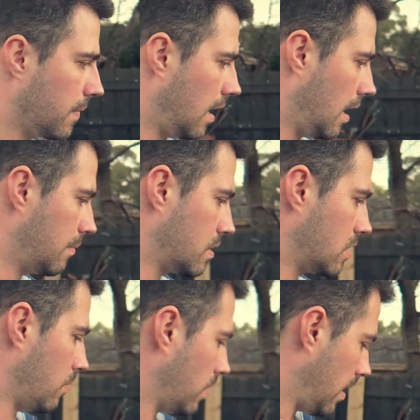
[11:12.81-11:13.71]

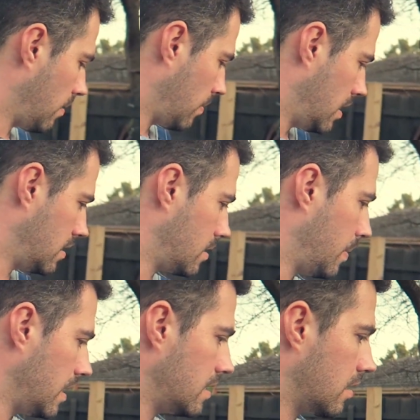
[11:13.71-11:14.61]
So what that means is
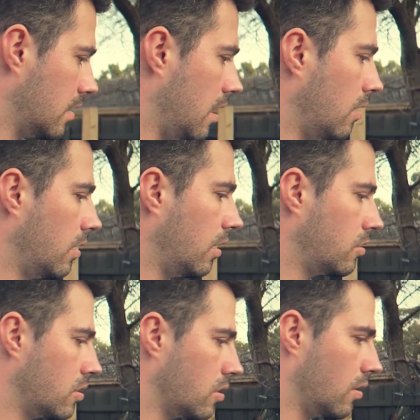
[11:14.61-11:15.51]
basically I'll need
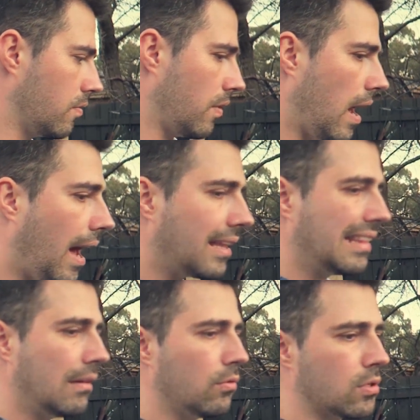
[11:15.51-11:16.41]
to sort of add
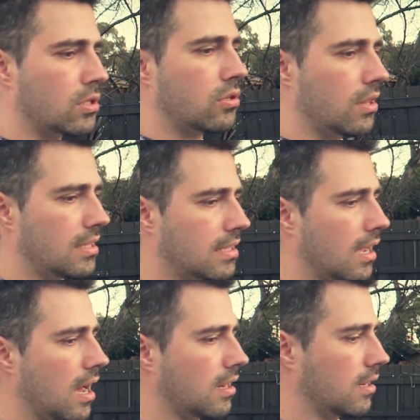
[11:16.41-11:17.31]
levels to this
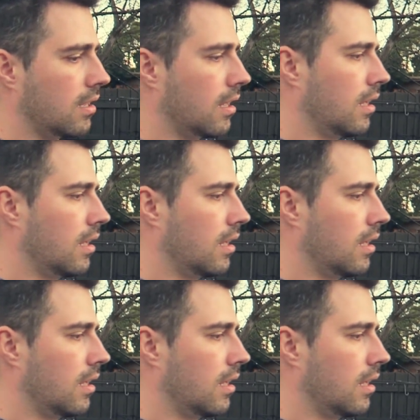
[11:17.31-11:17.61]
garden